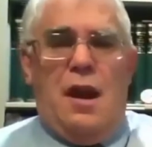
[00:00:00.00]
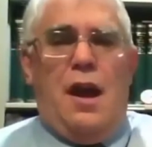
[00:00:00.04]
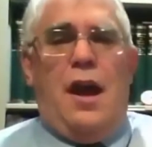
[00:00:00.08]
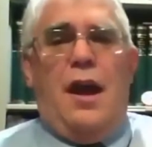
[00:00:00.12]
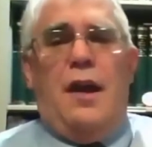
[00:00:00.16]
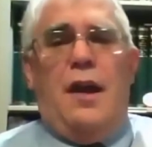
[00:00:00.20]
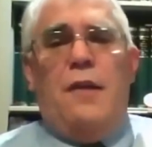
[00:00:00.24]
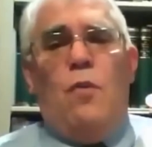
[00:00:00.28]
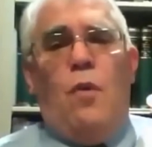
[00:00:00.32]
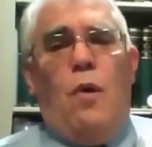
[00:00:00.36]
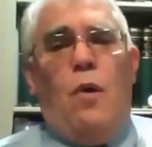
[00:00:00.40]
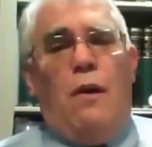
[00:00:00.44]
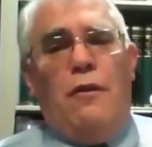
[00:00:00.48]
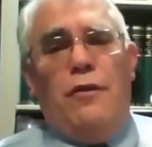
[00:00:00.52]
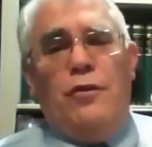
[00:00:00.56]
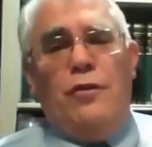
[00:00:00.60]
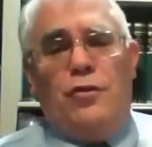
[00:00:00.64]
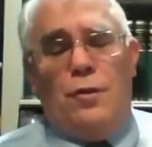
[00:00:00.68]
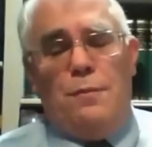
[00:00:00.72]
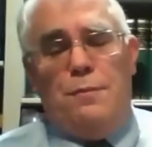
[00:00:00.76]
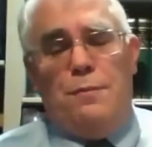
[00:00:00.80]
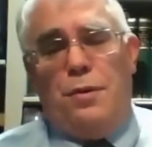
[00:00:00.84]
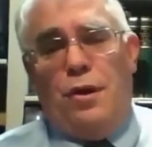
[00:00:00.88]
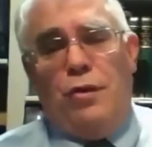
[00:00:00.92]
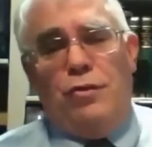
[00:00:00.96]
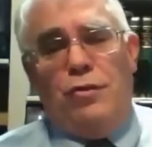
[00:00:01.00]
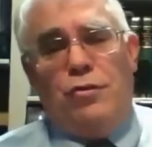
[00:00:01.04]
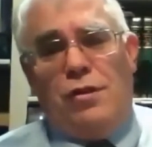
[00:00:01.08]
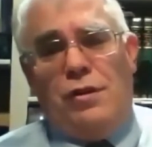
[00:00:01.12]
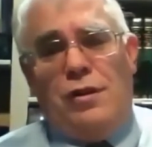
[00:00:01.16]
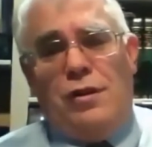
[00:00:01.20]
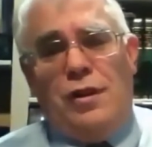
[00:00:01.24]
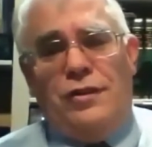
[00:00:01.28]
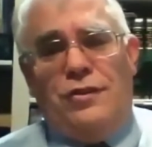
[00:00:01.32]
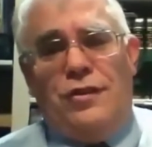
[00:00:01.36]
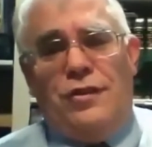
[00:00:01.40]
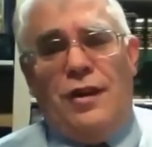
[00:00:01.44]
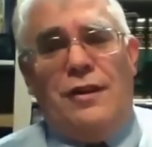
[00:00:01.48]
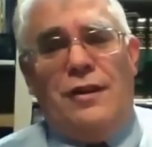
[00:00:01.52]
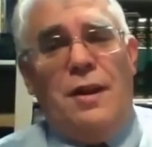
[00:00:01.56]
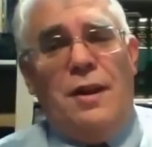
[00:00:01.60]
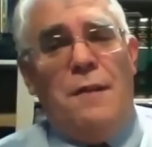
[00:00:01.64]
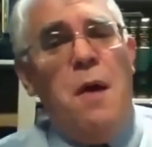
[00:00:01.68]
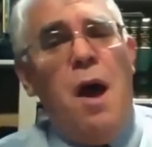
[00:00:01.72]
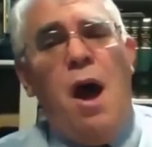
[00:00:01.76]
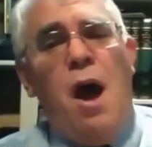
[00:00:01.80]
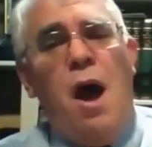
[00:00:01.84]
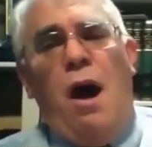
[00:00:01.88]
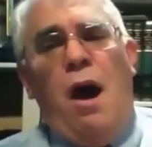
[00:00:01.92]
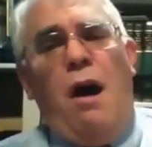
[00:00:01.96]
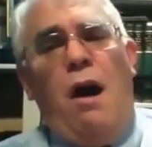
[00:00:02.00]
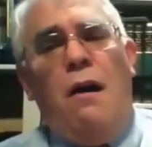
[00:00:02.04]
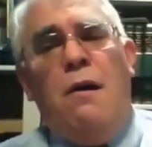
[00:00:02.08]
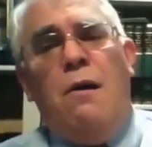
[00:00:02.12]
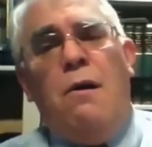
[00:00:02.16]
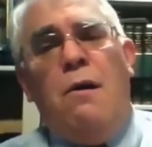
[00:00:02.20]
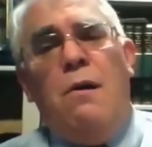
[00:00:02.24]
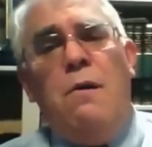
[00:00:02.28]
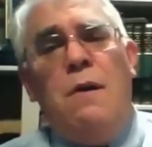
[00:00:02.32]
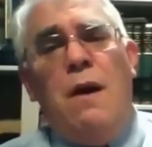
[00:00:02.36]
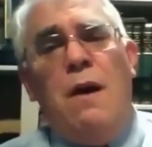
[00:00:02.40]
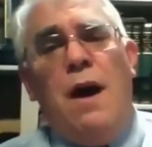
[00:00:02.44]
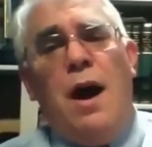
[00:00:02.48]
And Warren supposedly said to him, oh,